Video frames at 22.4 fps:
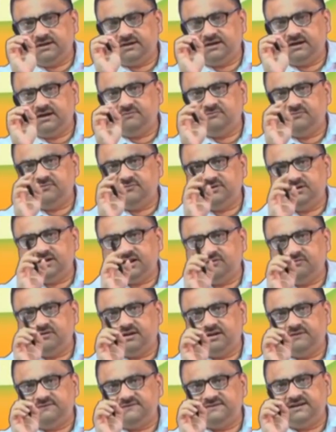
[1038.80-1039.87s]
term, we now
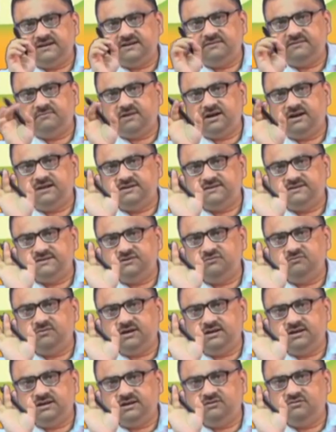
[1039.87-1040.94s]
have z minus u
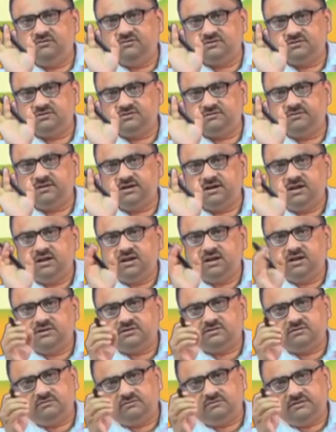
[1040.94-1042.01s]
bar t whole square.
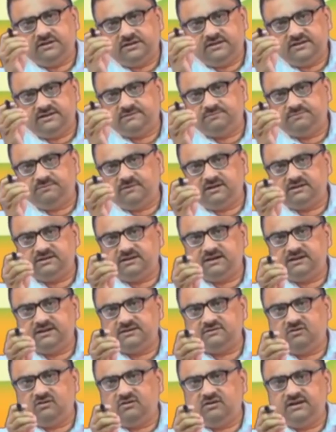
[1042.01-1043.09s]
So, dispersion
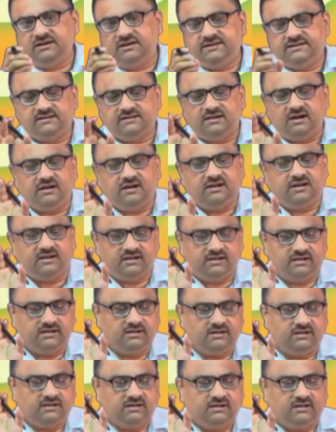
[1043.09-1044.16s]
has already started
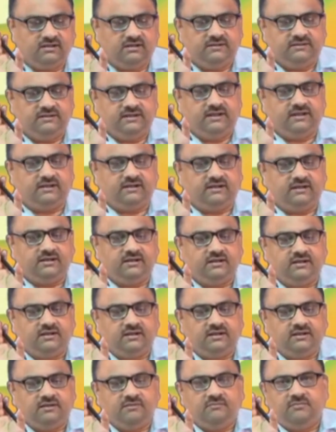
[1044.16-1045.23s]
there,
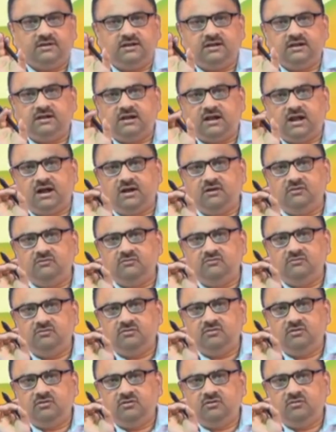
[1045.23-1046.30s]
but now
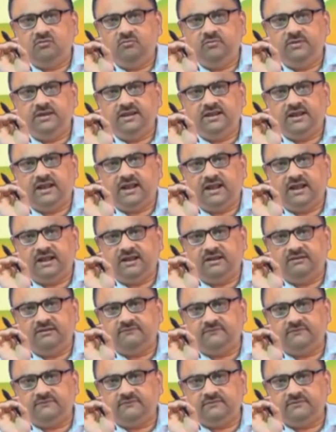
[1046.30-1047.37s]
we
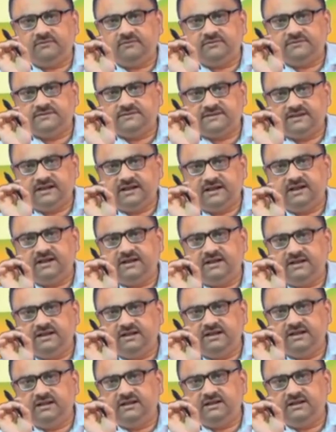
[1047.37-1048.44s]
have said
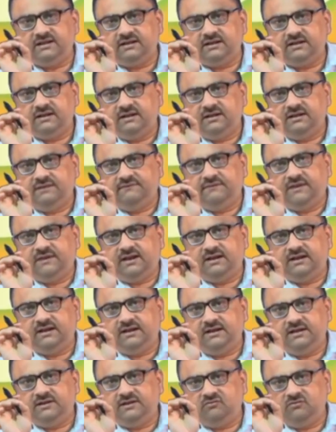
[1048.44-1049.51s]
here
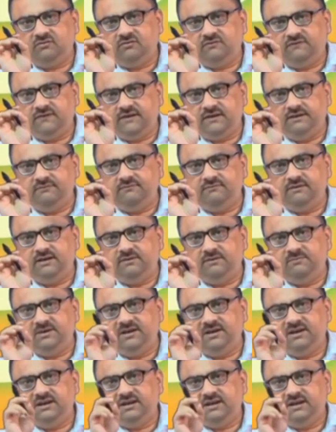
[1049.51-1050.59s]
that it could very well
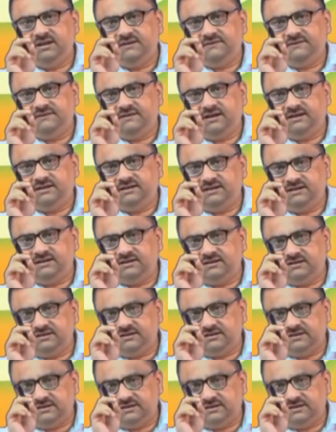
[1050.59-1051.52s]
be that the